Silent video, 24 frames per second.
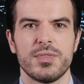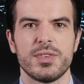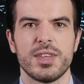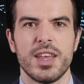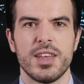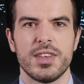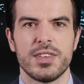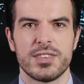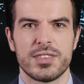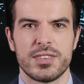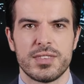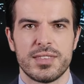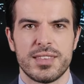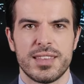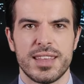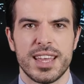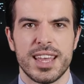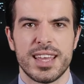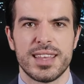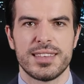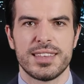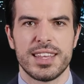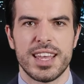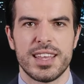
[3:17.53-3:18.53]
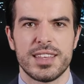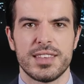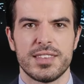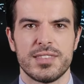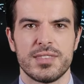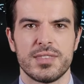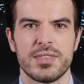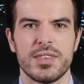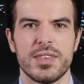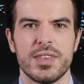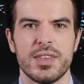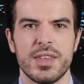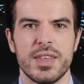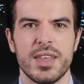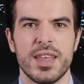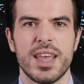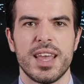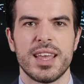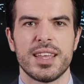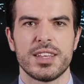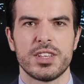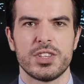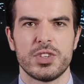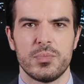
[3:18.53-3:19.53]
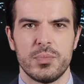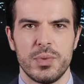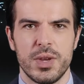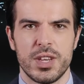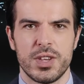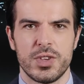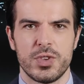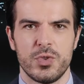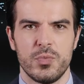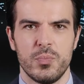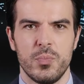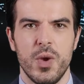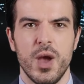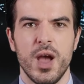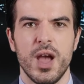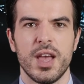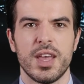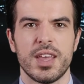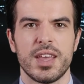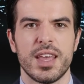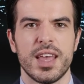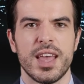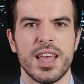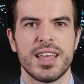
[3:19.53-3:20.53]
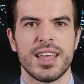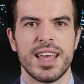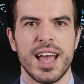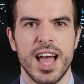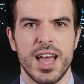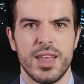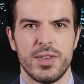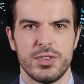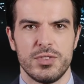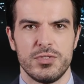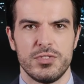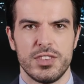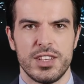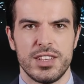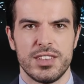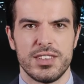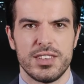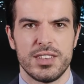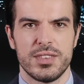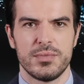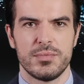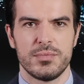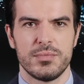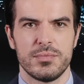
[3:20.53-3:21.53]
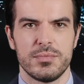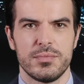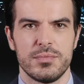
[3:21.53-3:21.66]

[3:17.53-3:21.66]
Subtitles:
darts, and tennis, and explains why and how to fix it.